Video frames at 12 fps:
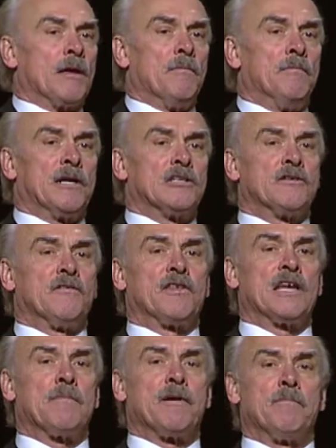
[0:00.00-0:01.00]
Because if you
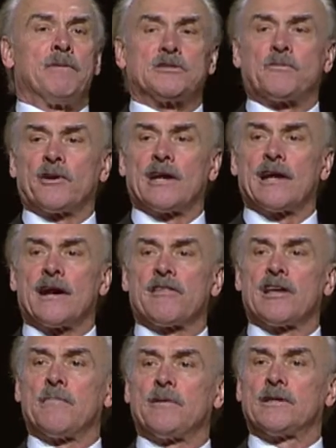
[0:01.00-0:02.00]
think about Pittsburgh, you got to
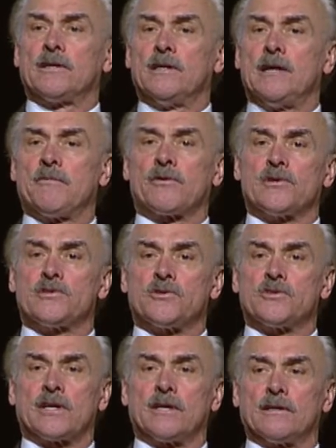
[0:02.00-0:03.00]
think about the immigrants who
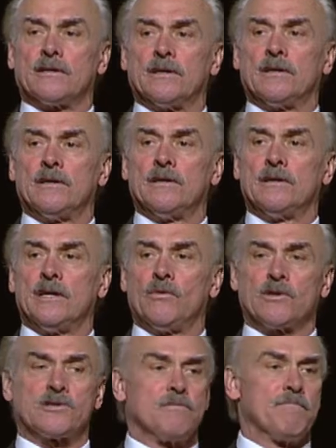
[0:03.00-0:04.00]
settled in
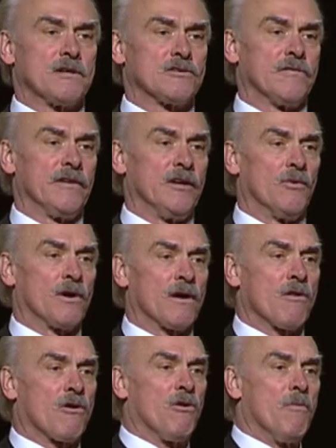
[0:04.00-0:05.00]
western Pennsylvania, working
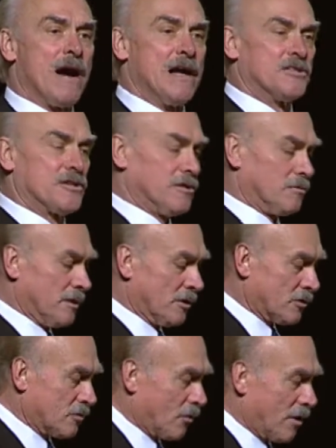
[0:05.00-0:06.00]
the coal mines, steel
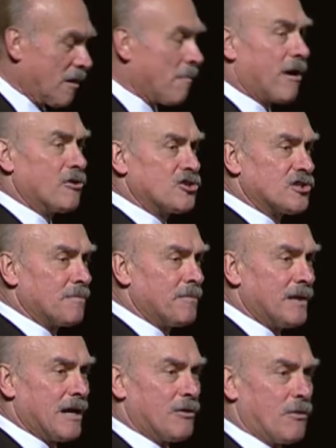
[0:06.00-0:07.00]
mills, working the barges up and
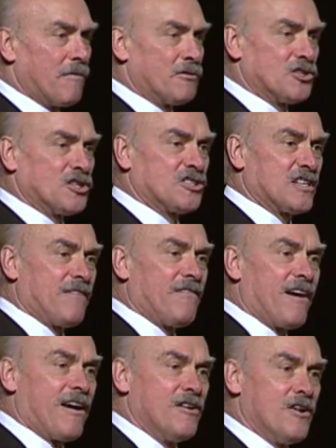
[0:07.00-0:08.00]
down the rivers, just tough,
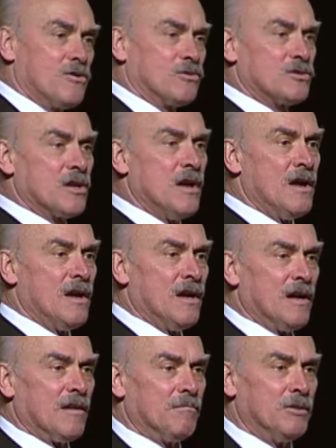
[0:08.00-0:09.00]
hard-nosed,
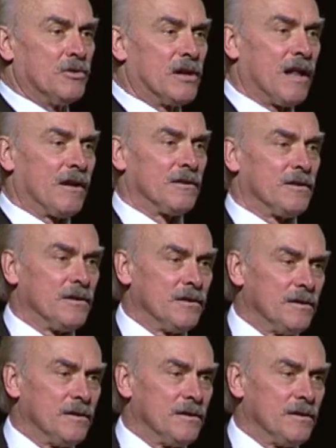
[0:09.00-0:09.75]
blue-collared